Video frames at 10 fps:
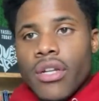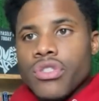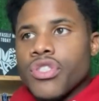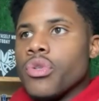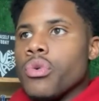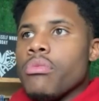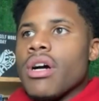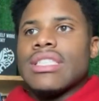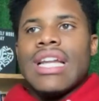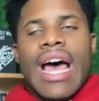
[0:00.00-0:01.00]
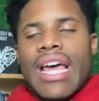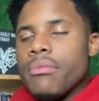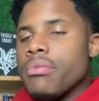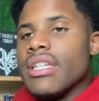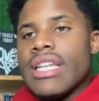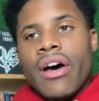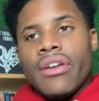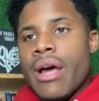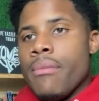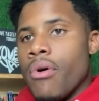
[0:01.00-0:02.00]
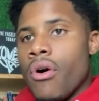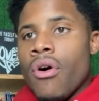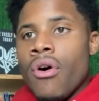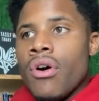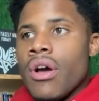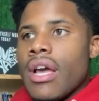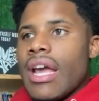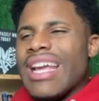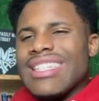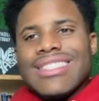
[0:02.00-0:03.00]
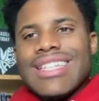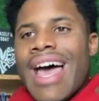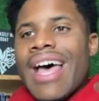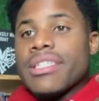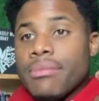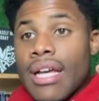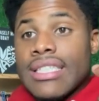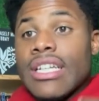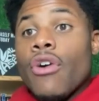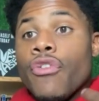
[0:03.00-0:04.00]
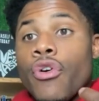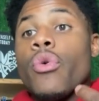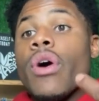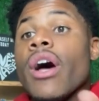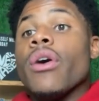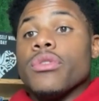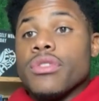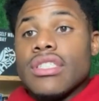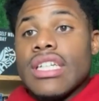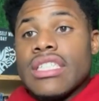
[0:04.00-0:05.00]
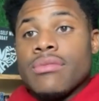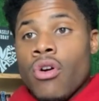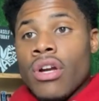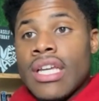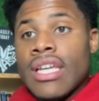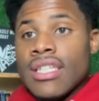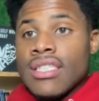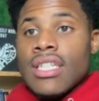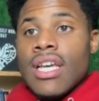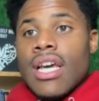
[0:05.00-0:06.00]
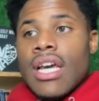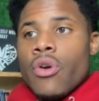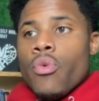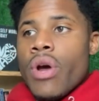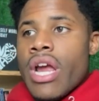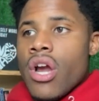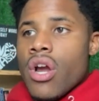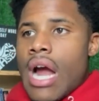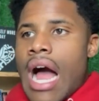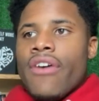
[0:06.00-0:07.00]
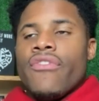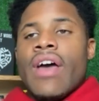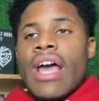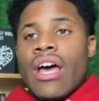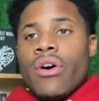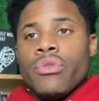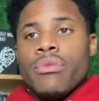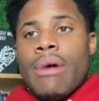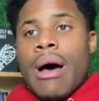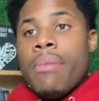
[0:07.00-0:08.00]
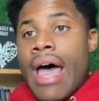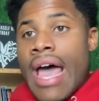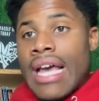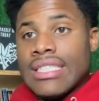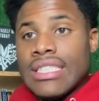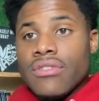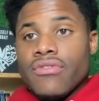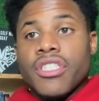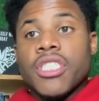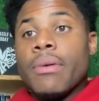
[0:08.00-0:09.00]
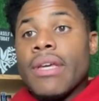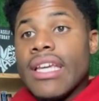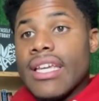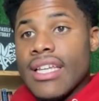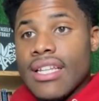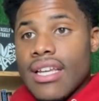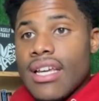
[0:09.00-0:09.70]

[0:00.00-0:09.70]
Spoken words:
Those 2 months that I had to put down that ball and just ask myself, who else is Marquise? Where I found my passion for speaking.